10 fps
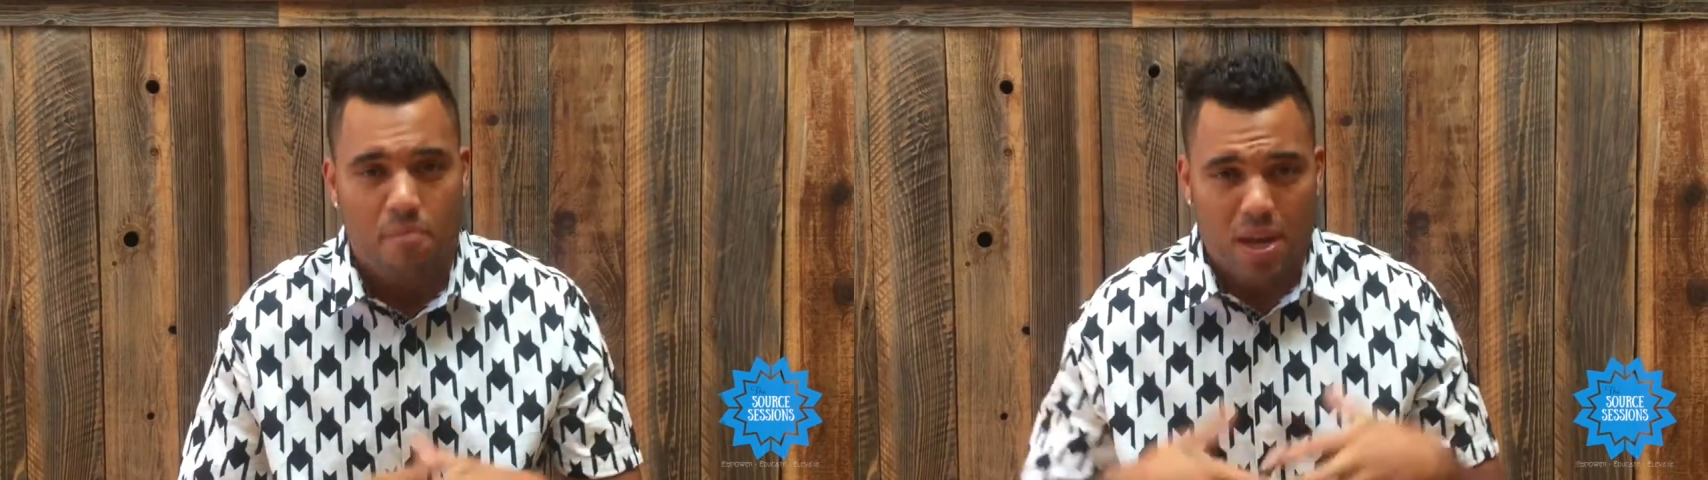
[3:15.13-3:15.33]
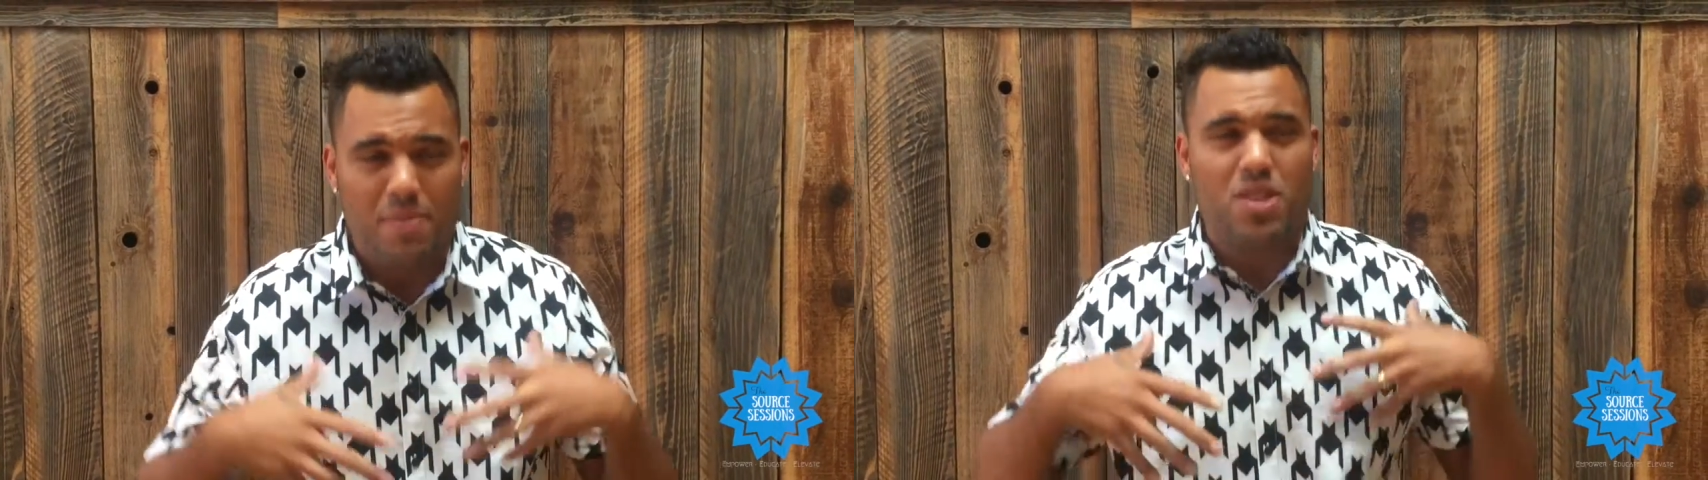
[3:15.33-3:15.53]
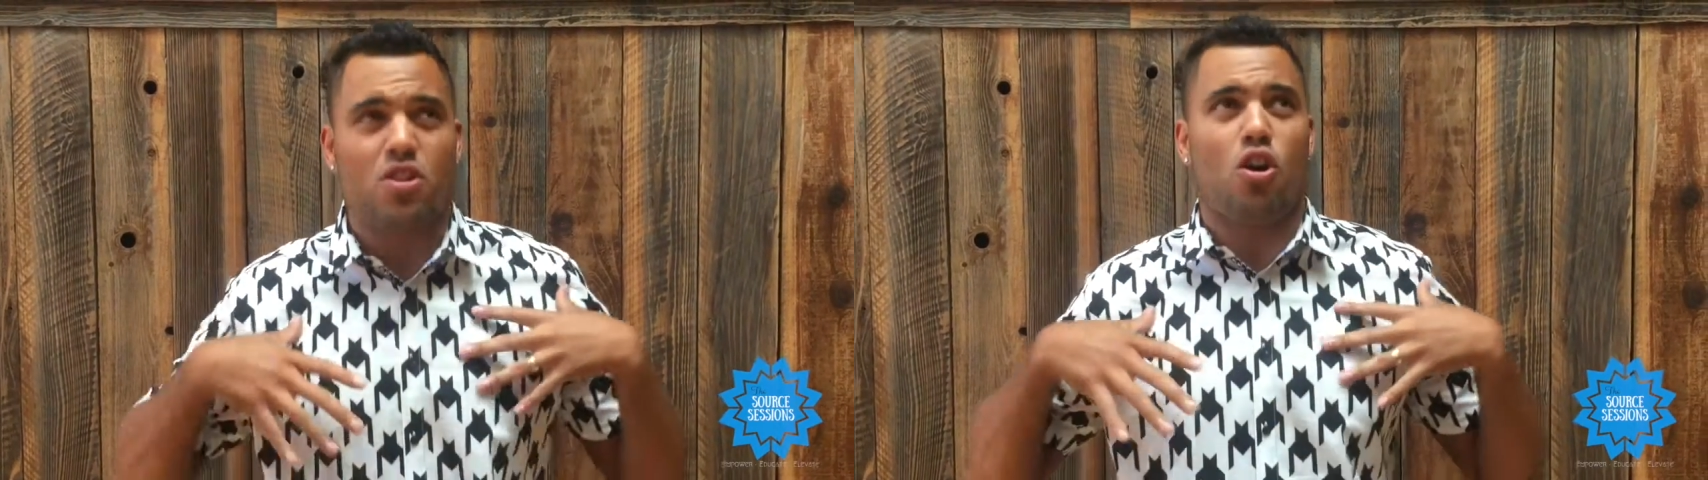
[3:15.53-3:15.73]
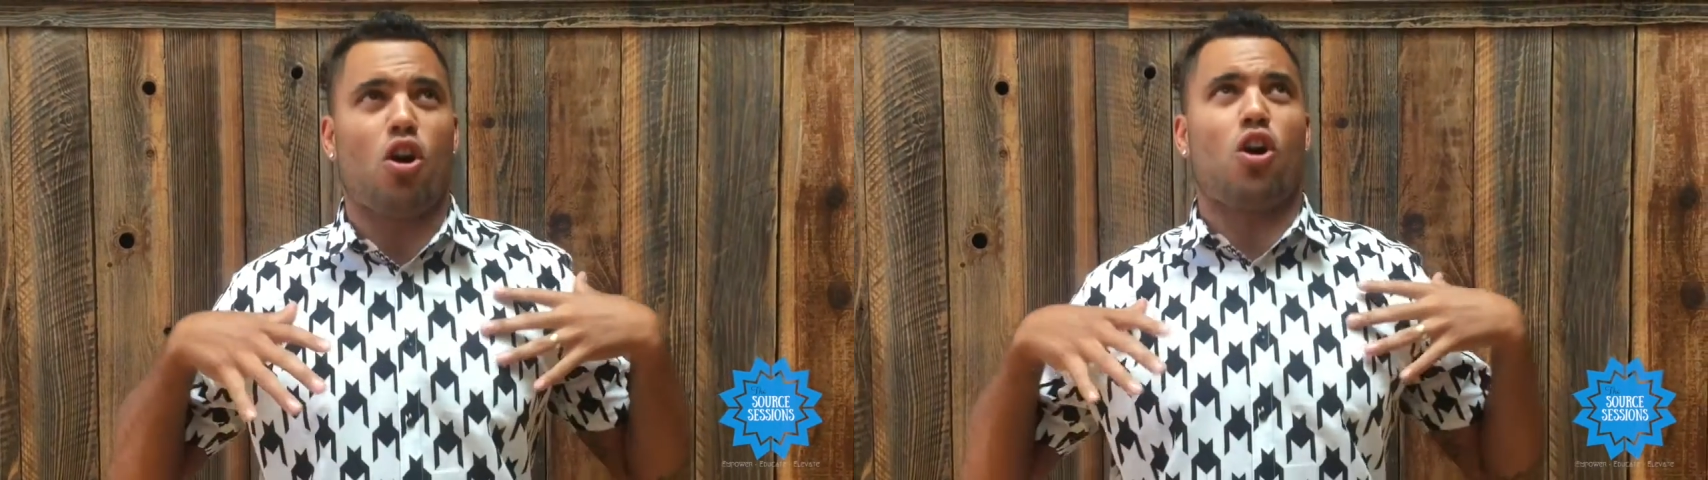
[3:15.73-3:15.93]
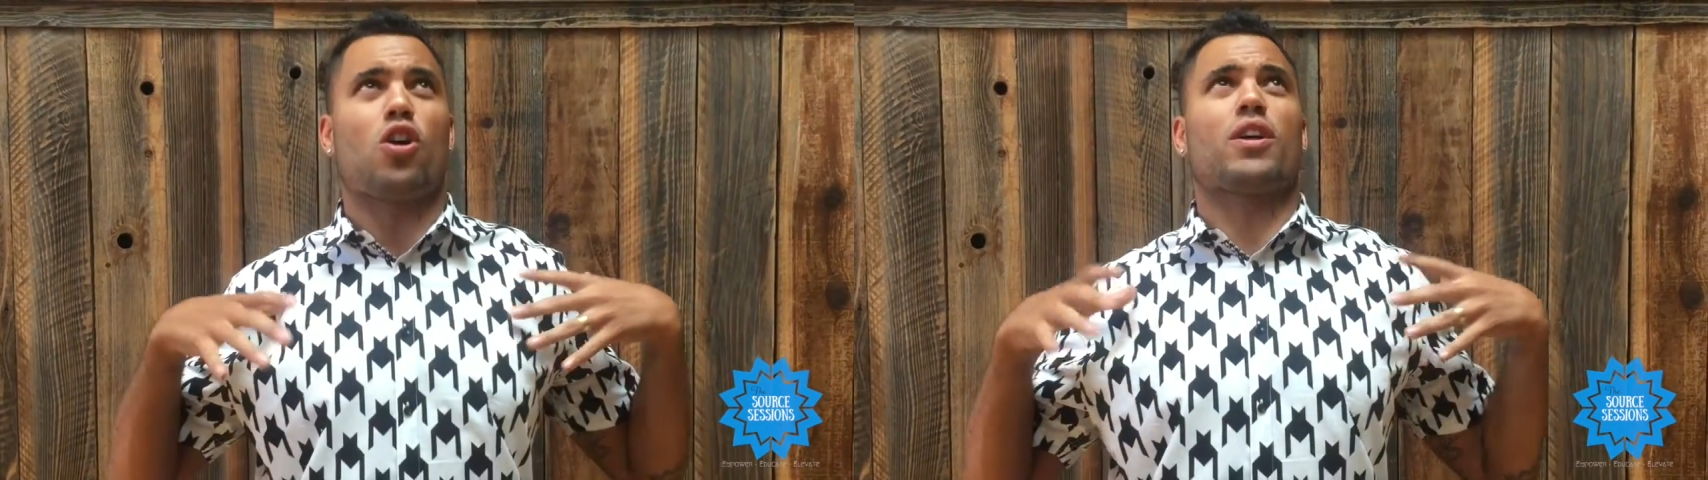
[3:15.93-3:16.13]
Maybe they're
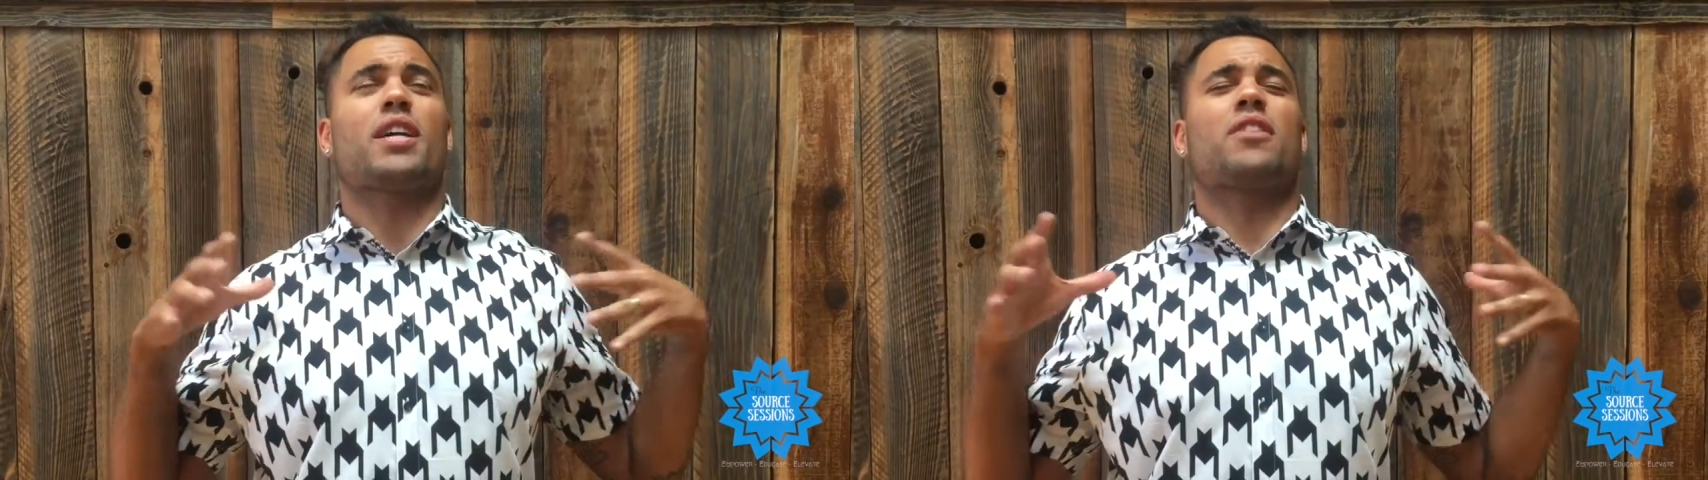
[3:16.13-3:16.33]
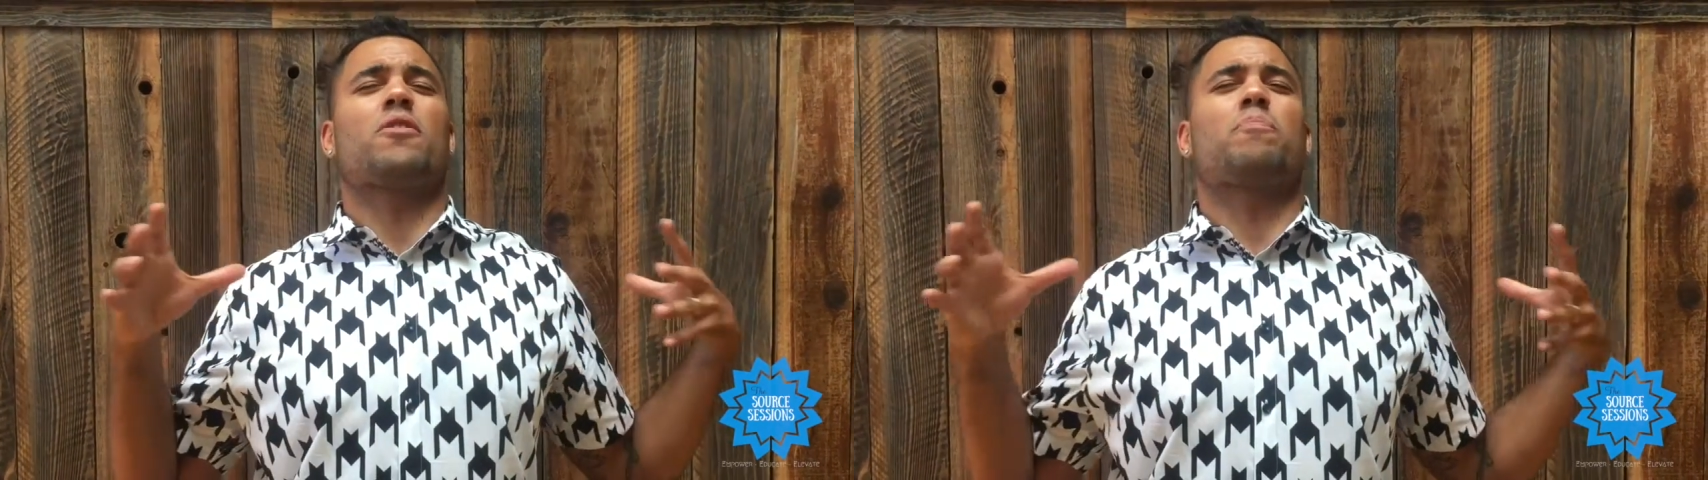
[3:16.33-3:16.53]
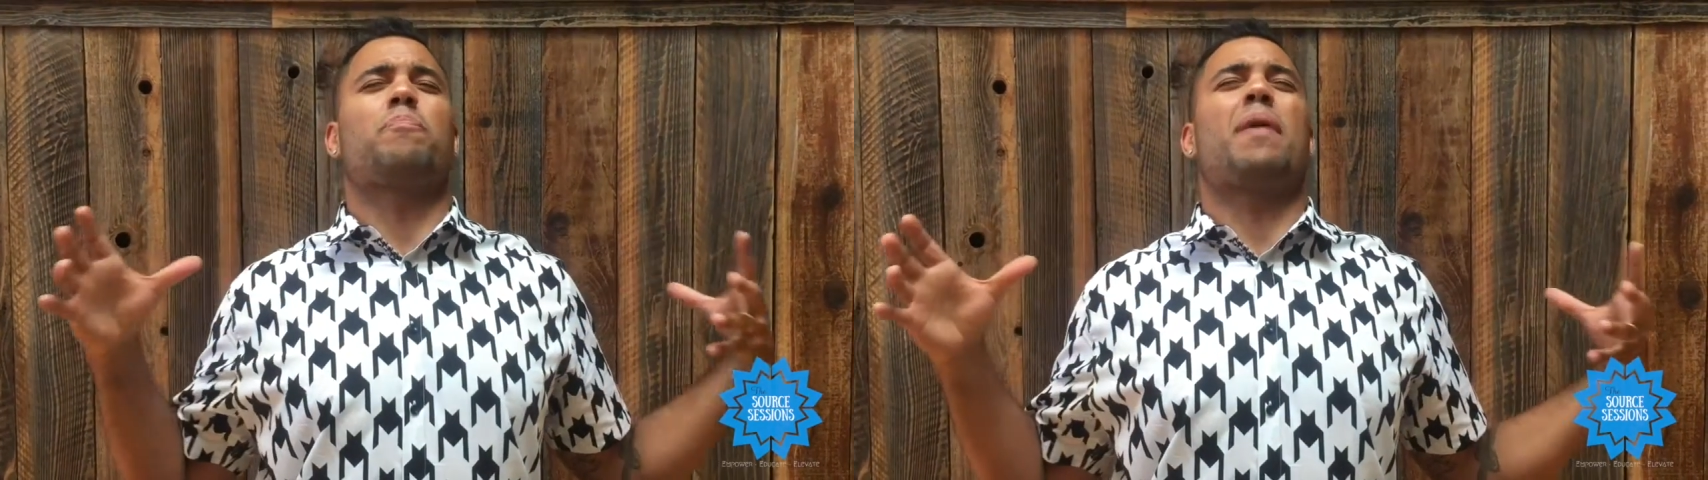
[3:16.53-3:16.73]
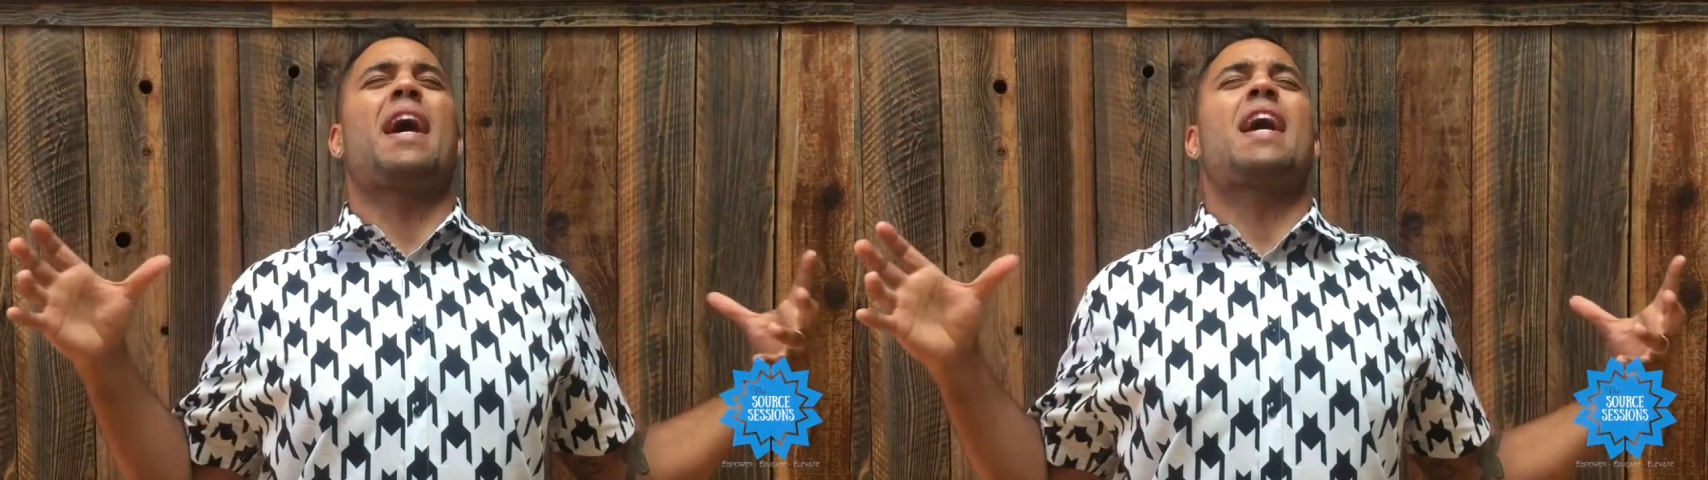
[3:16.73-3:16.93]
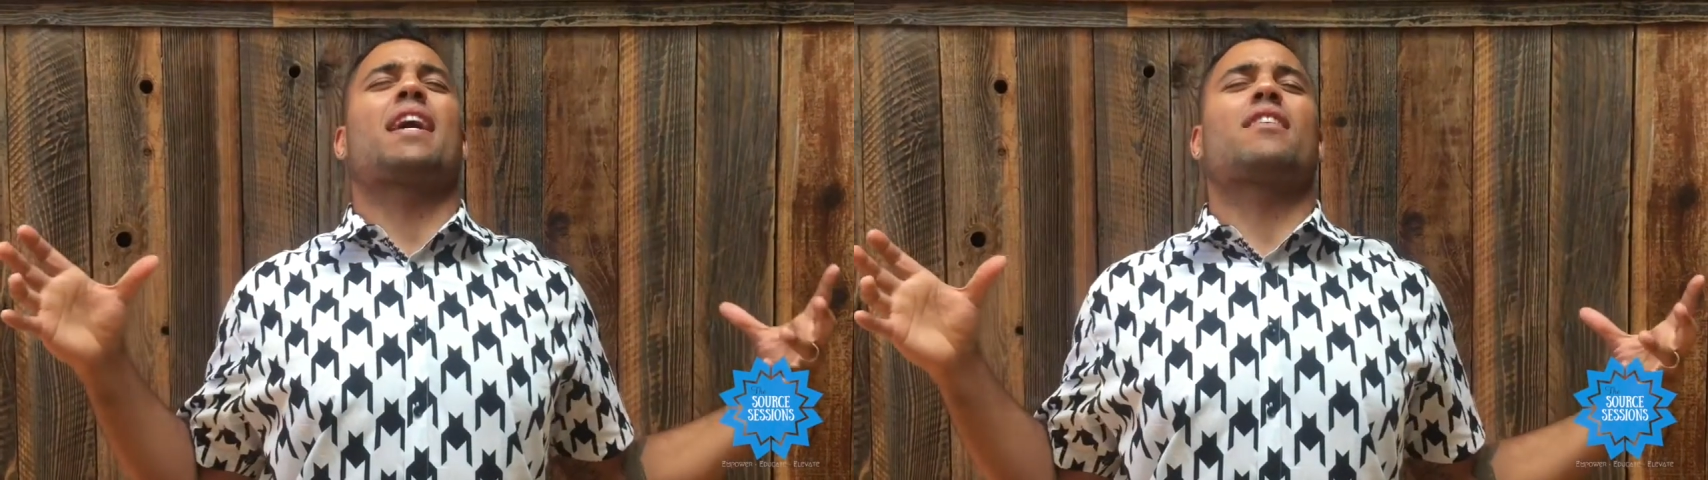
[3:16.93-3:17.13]
arcing their
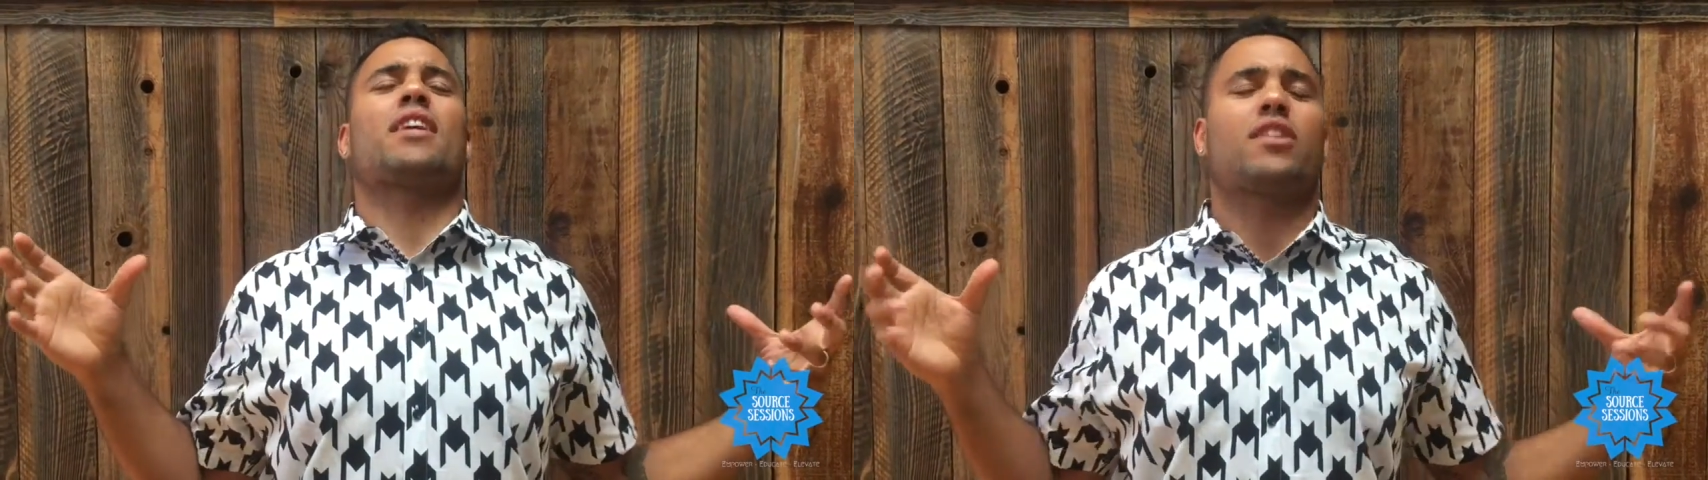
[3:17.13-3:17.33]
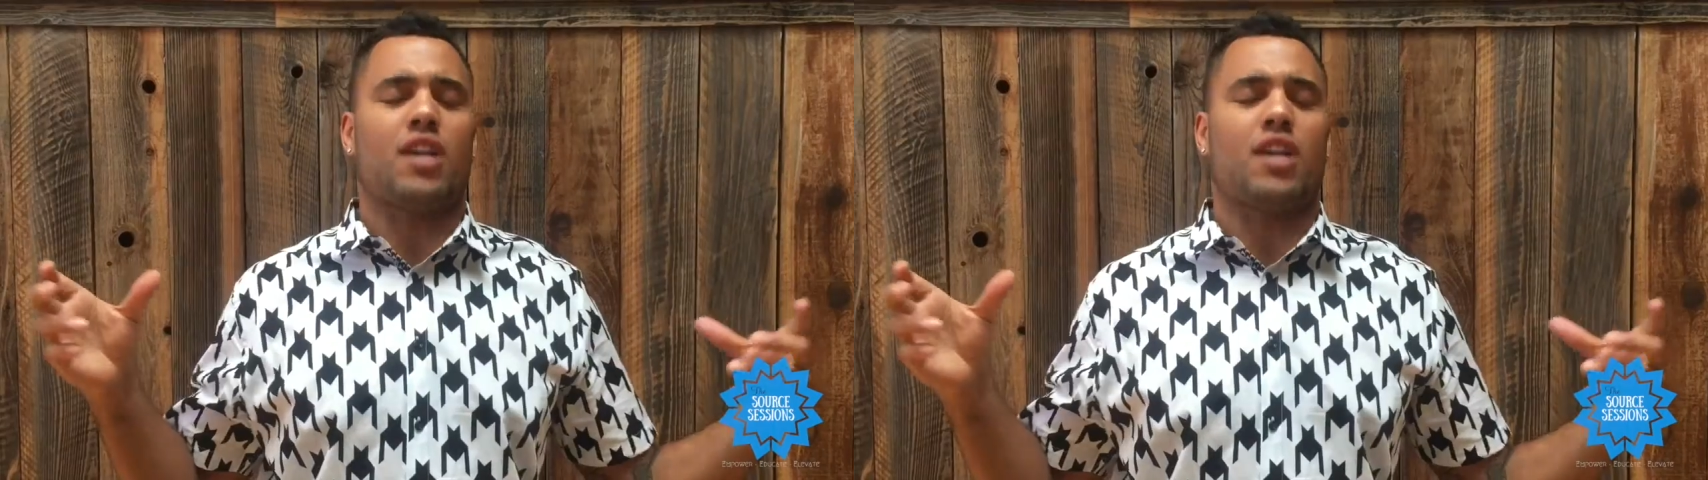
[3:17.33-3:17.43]
back like